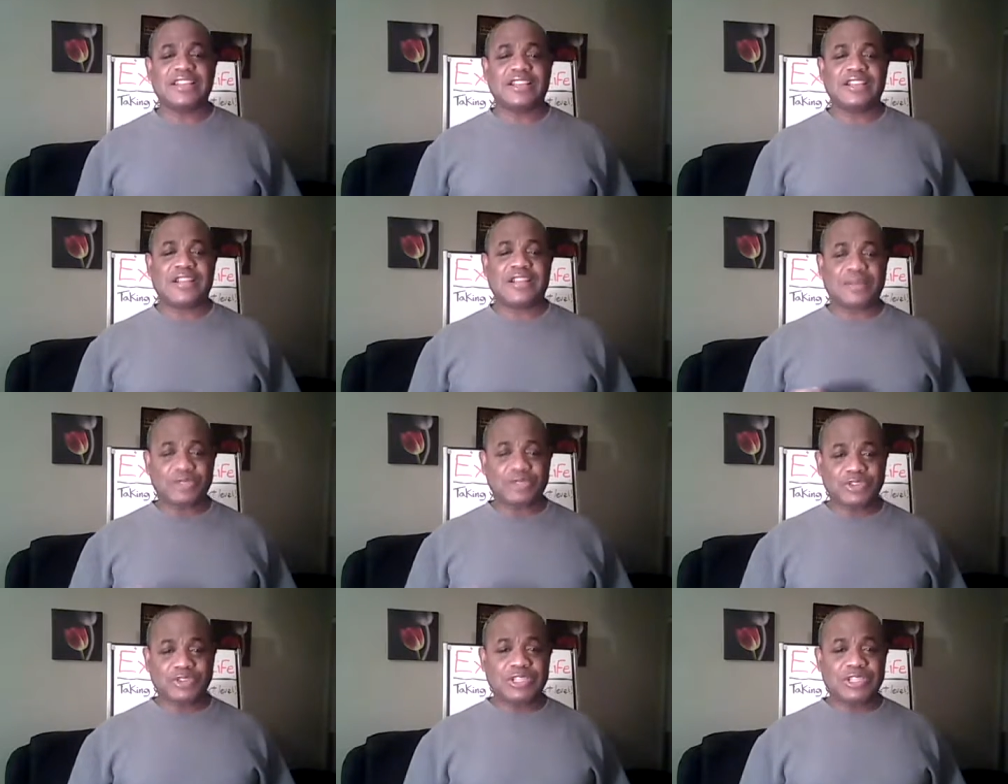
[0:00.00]

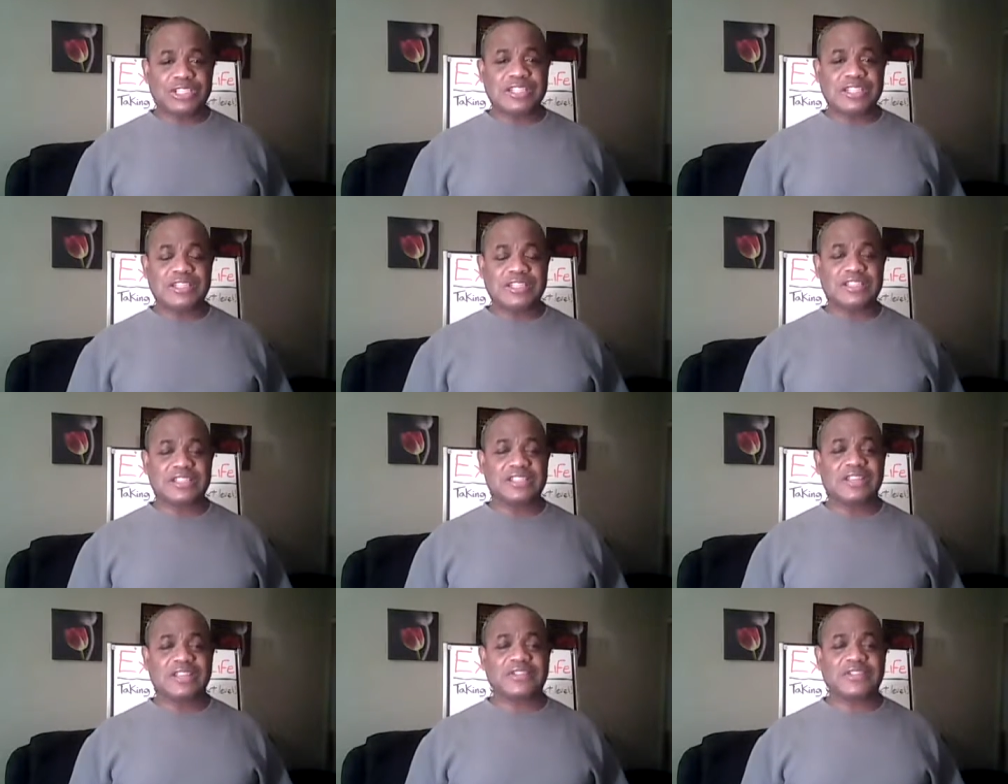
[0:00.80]
opportunities and
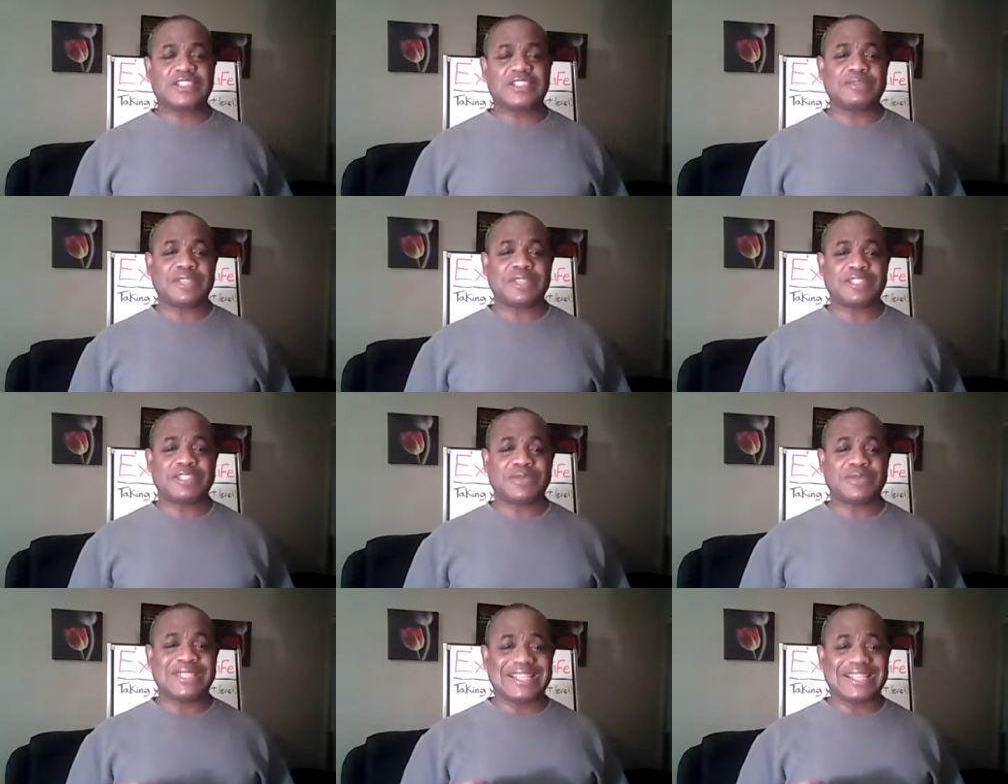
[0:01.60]
stuff is because
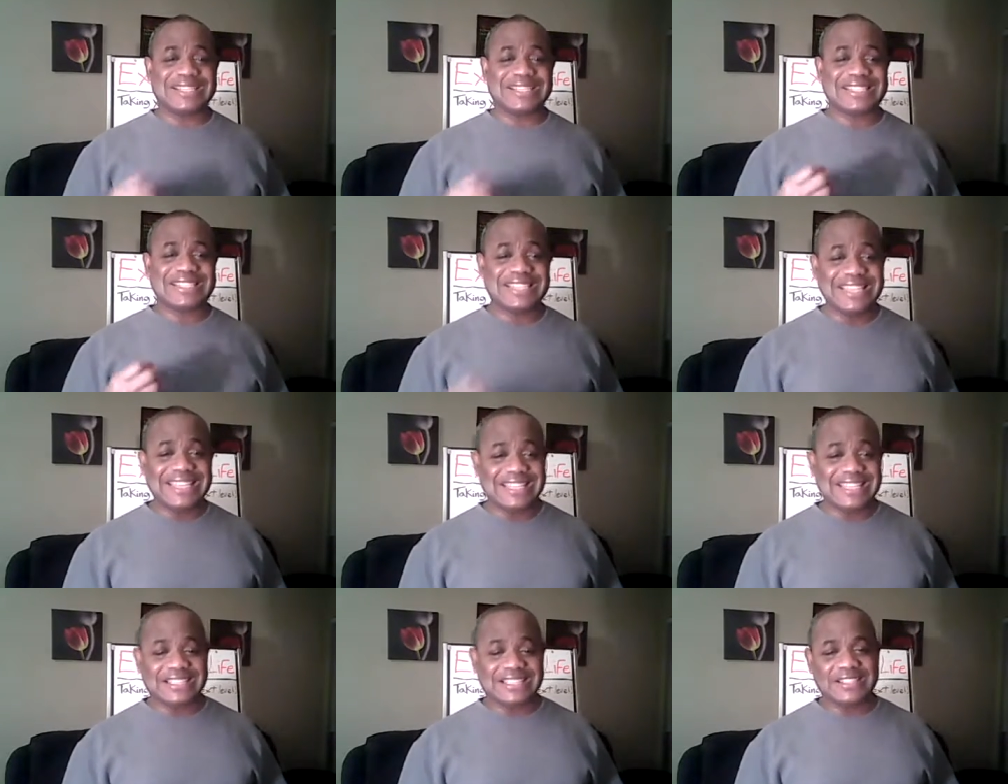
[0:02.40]
we're not
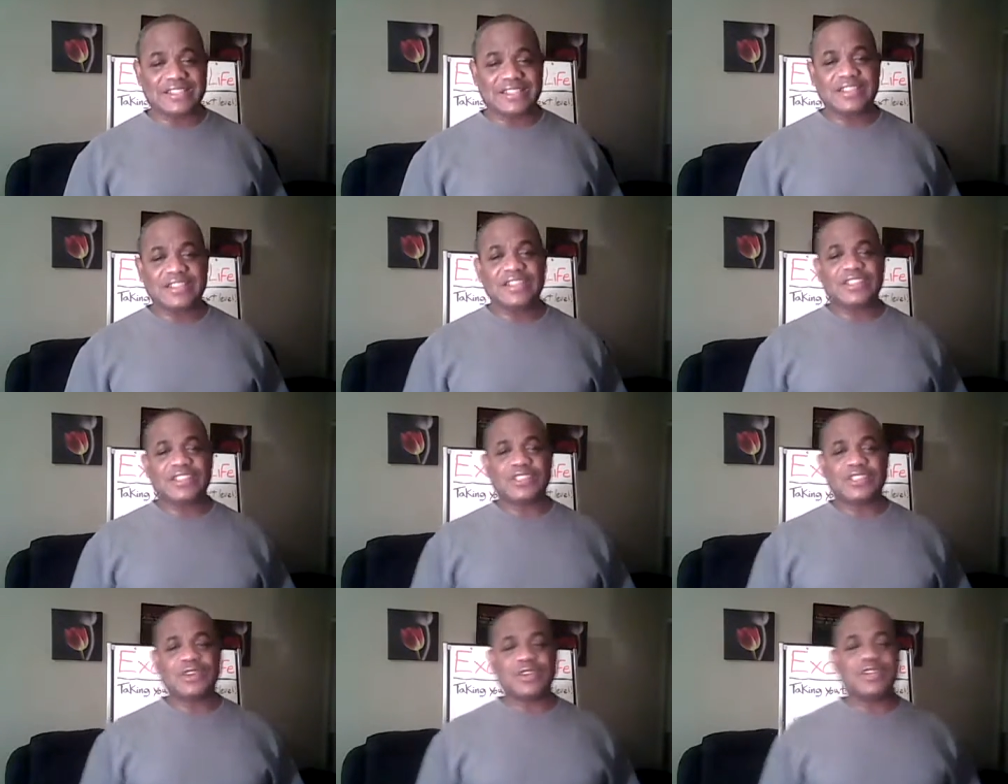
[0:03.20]
seeking. So,